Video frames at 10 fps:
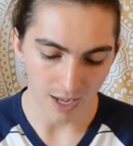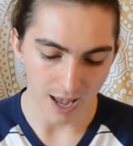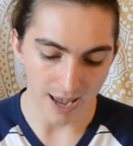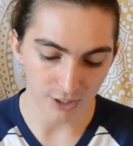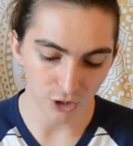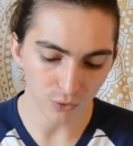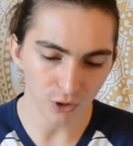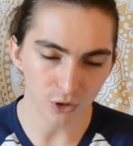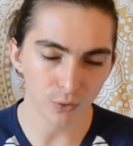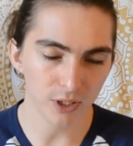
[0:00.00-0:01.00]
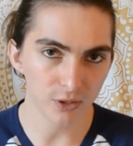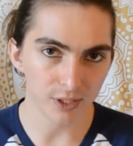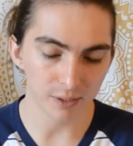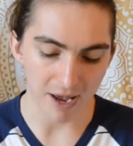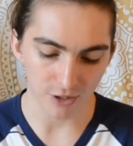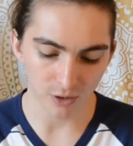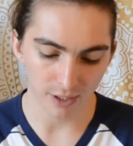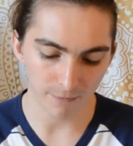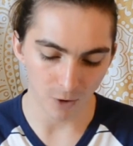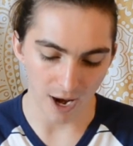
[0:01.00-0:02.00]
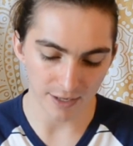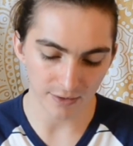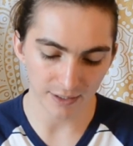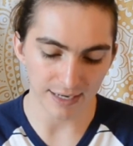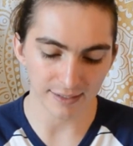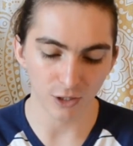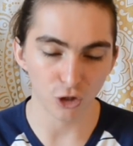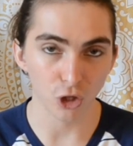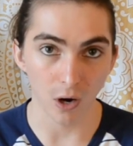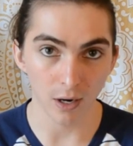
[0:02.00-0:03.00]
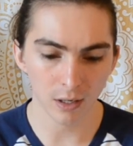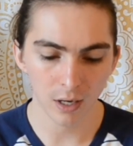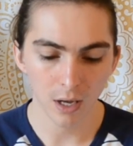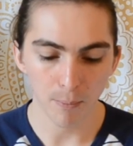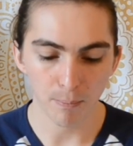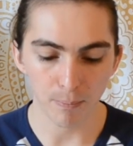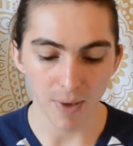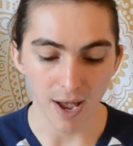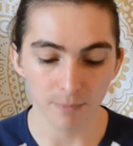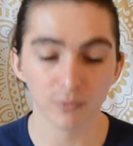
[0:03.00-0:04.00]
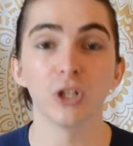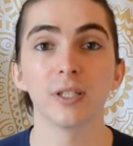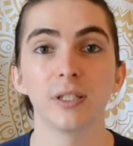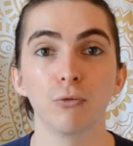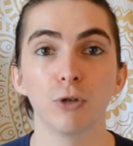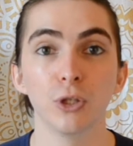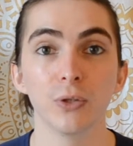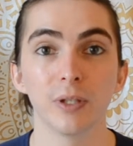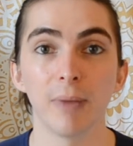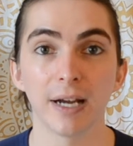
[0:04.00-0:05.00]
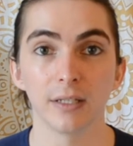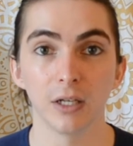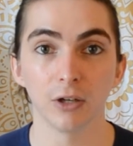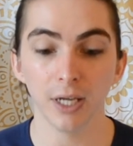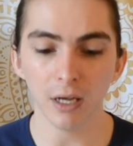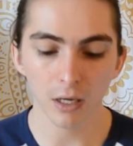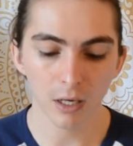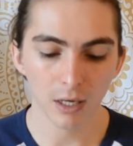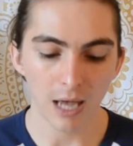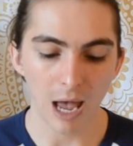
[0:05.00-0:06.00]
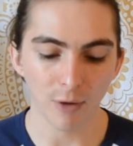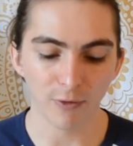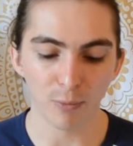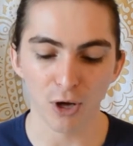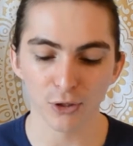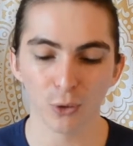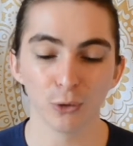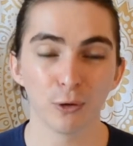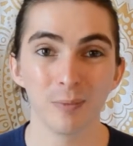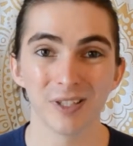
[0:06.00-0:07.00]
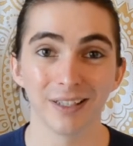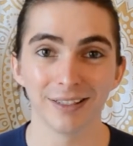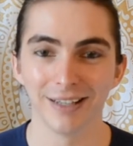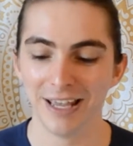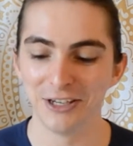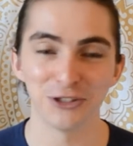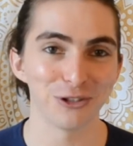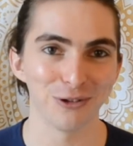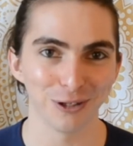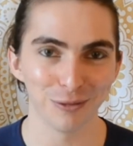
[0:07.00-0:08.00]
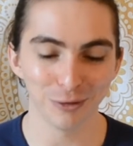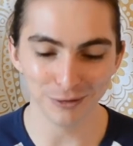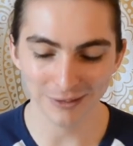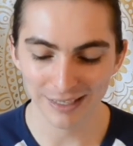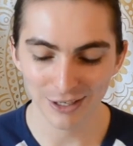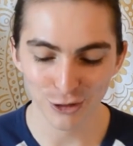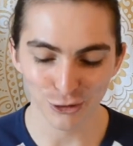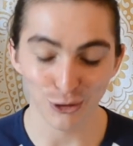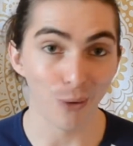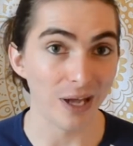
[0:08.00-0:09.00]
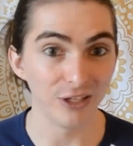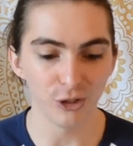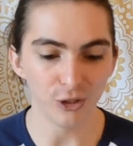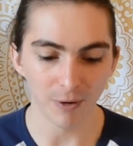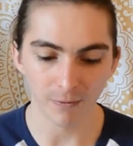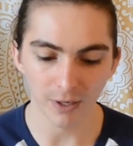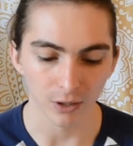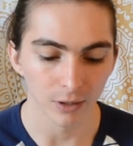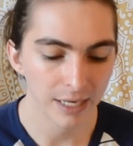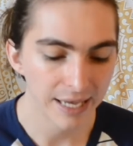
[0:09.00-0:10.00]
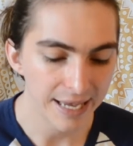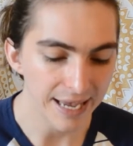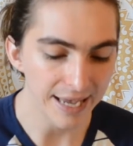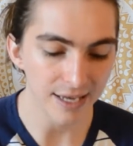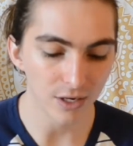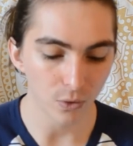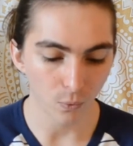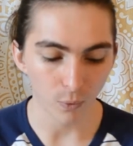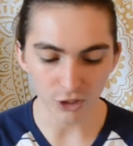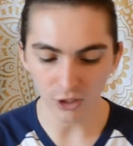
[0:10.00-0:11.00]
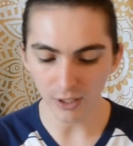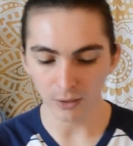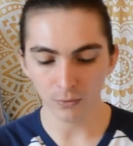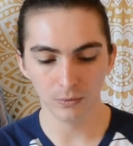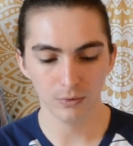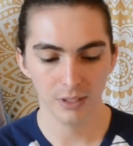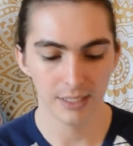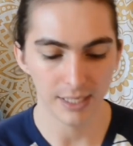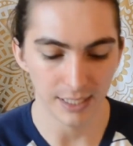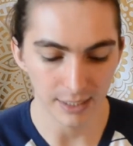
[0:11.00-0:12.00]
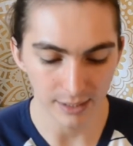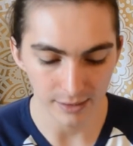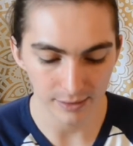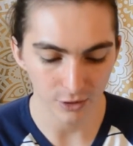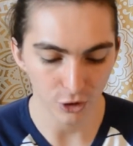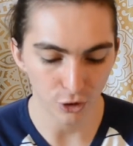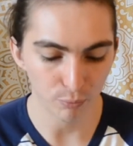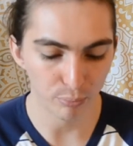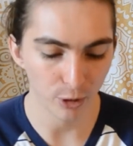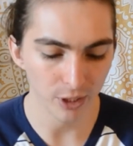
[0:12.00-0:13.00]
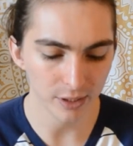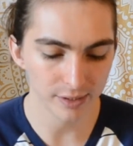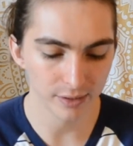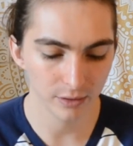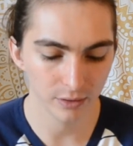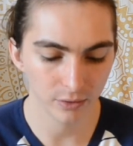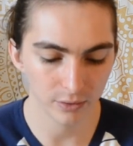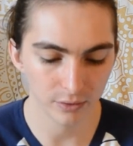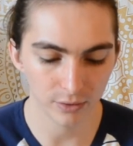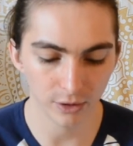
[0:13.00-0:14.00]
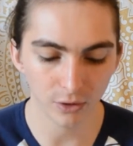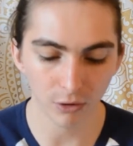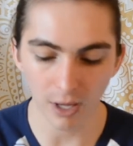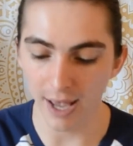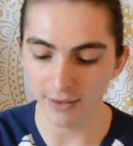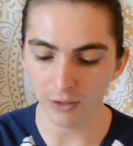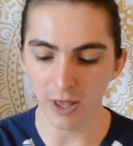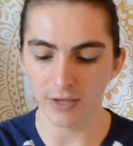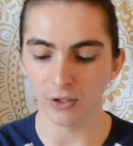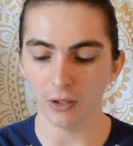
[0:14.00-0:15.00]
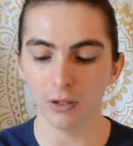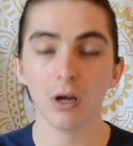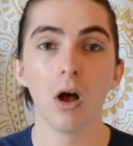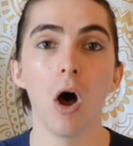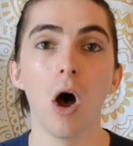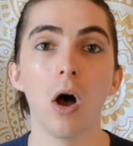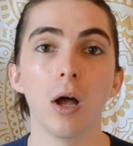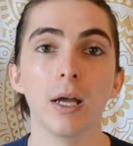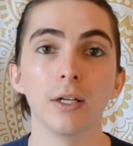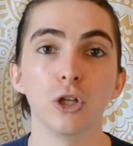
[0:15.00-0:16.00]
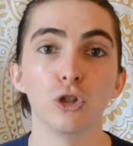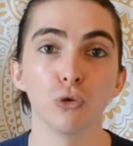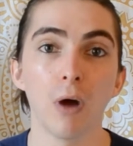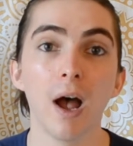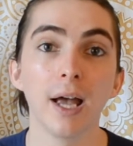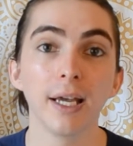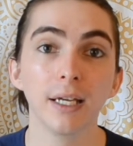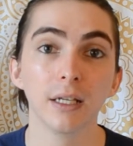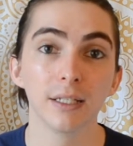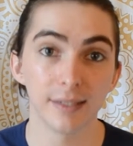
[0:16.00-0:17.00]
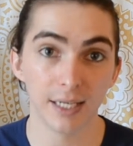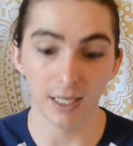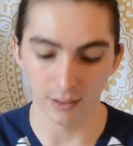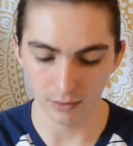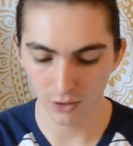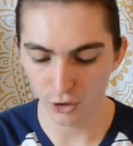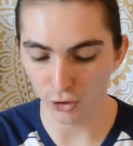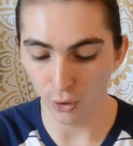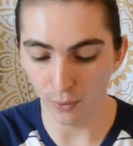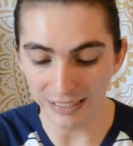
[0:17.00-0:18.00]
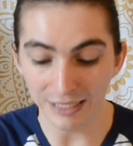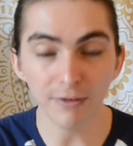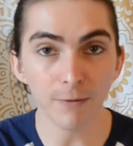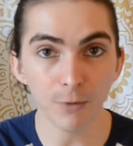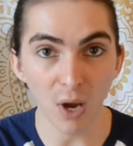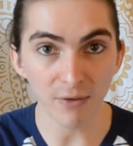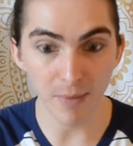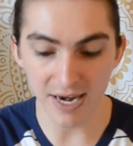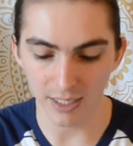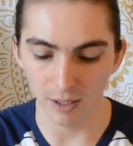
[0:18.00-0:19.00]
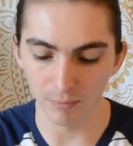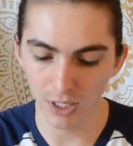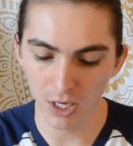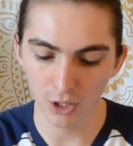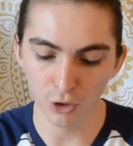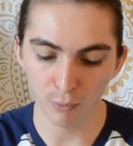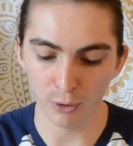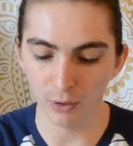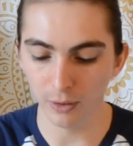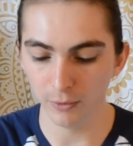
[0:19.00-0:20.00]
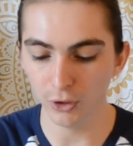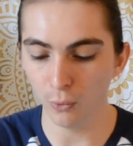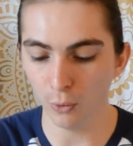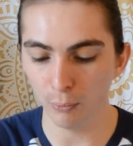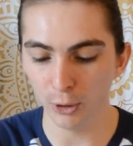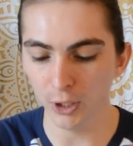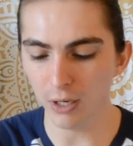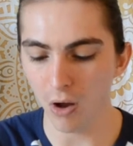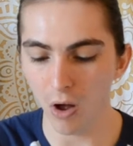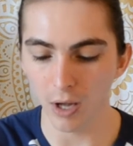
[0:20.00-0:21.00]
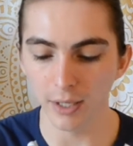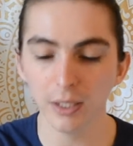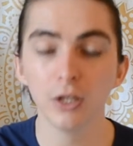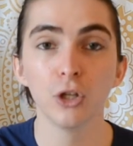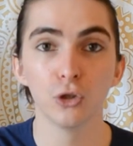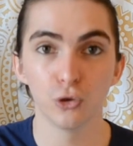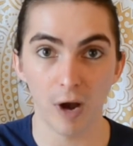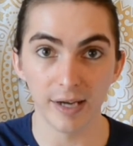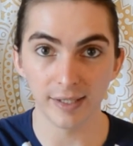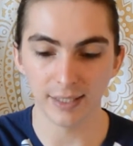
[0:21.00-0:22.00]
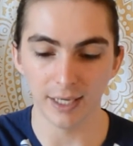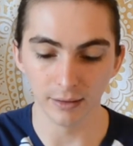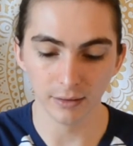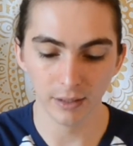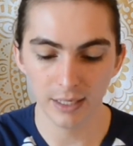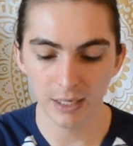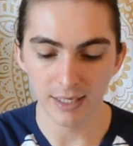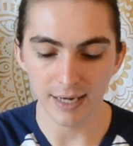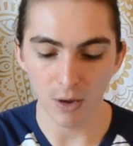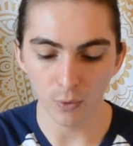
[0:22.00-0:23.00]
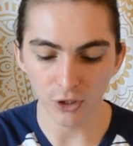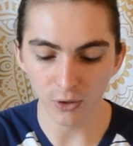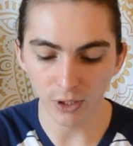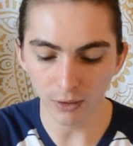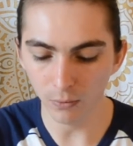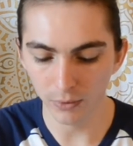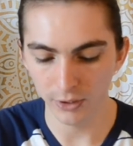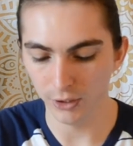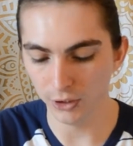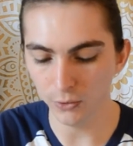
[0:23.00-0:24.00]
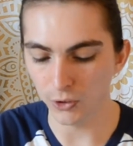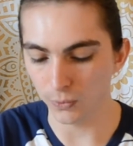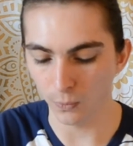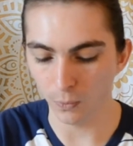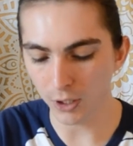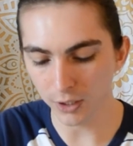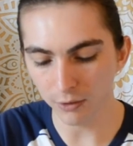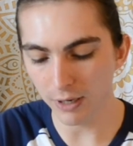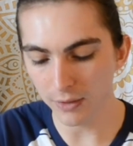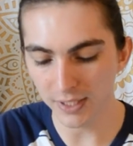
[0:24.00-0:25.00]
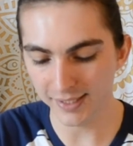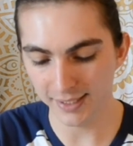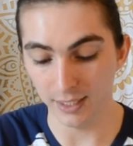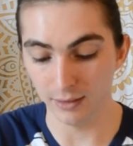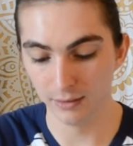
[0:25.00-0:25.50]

I do usually use a spatula for anything that is in a jar, just to reduce the bacteria. However, Pond's cold cream is like indestructible, so I just use my finger. And what you do is you put the cleanser on dry skin. So even if you have makeup, you will put it on dry skin. Now what you do, you just work it around the skin.